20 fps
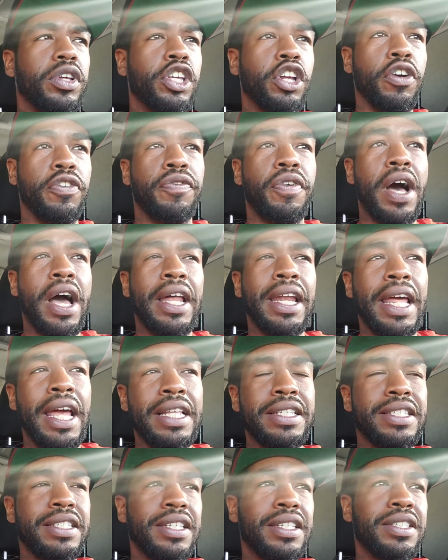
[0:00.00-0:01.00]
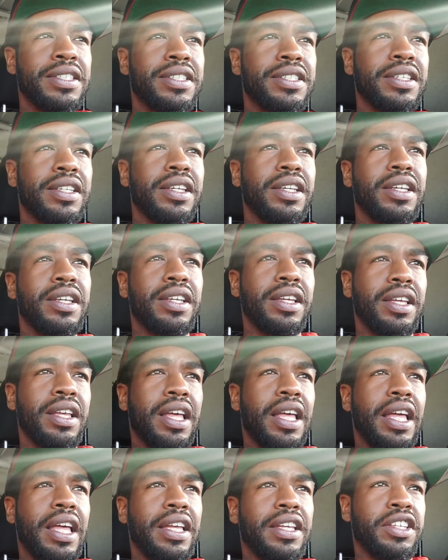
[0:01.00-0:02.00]
your finances.
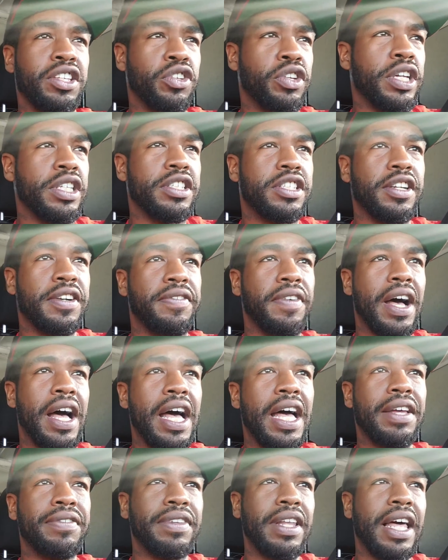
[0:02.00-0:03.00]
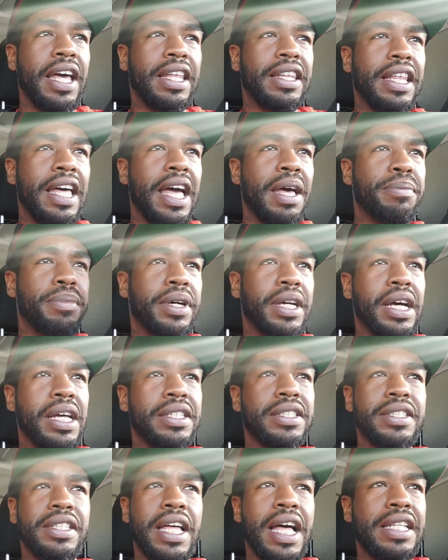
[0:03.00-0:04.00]
You can survive like that,
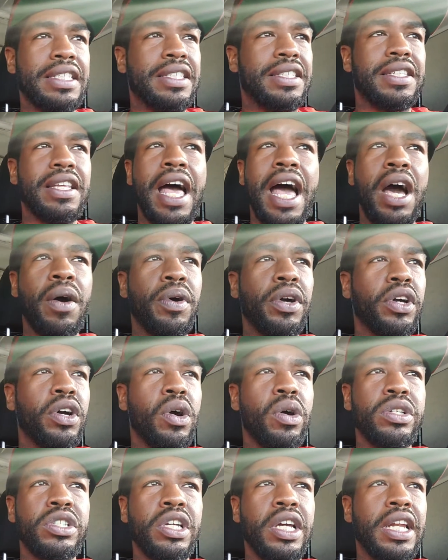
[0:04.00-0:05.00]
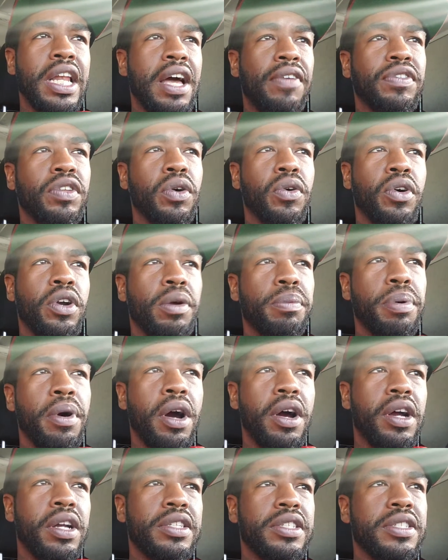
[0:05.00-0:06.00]
because that's how it goes. You're gonna have to order
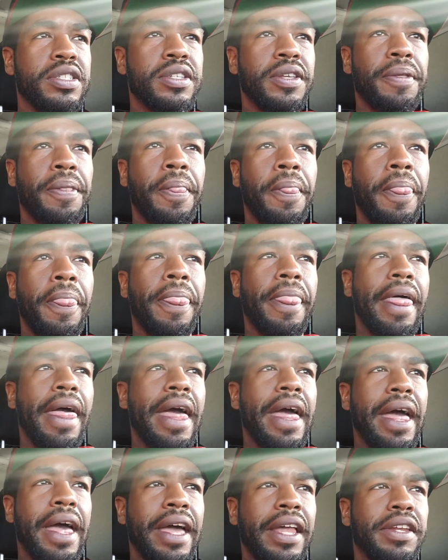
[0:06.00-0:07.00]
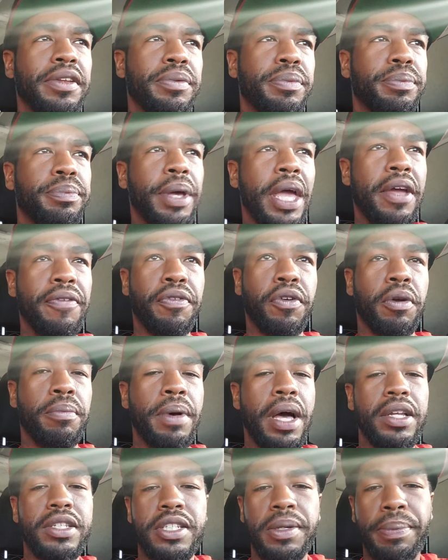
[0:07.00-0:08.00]
parts and pay for
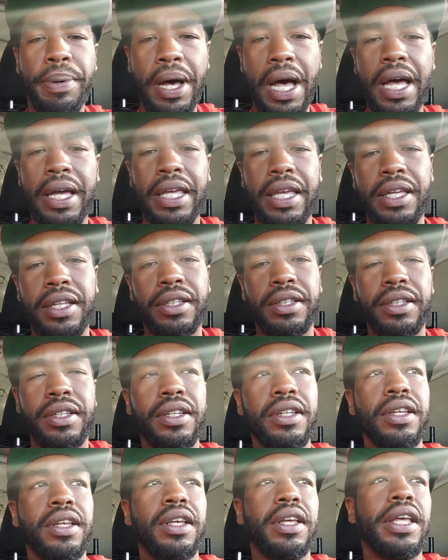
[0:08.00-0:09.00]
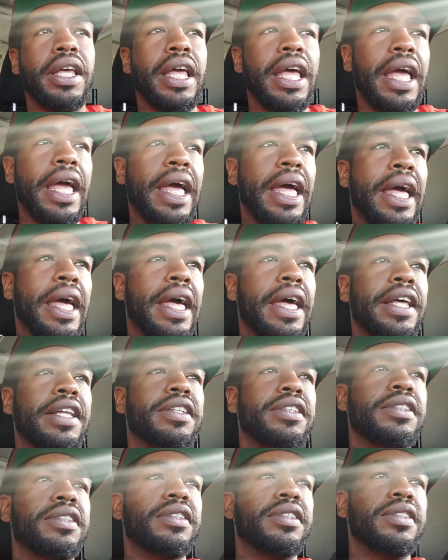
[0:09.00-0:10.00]
them out your pocket,
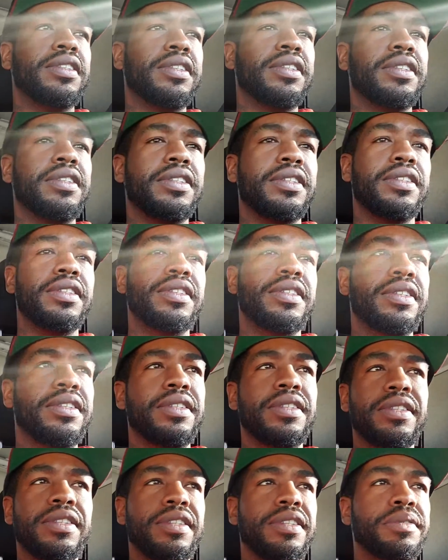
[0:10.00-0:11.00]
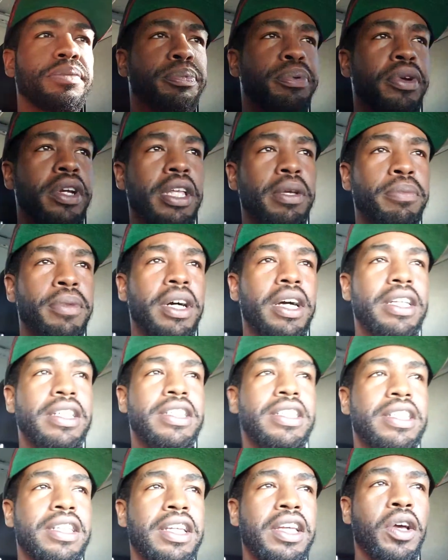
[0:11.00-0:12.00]
and pretty much
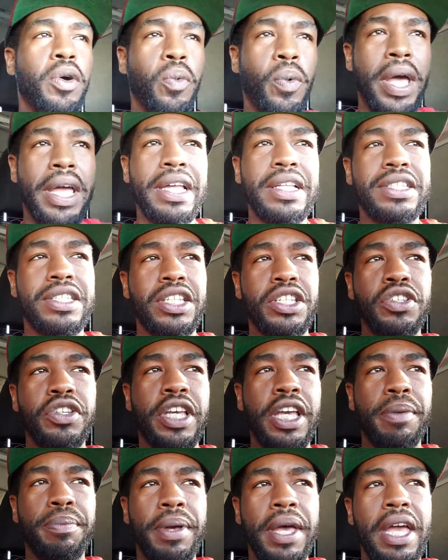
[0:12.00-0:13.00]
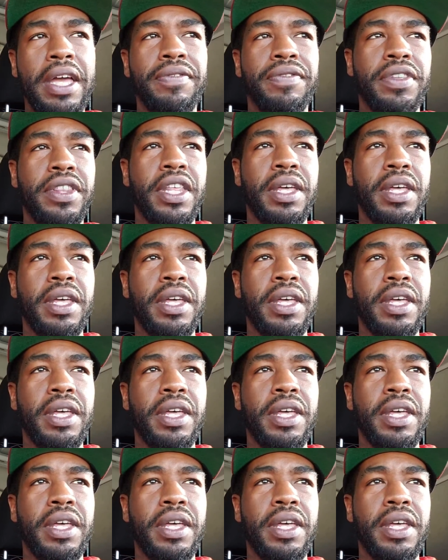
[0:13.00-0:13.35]
wait until you get paid for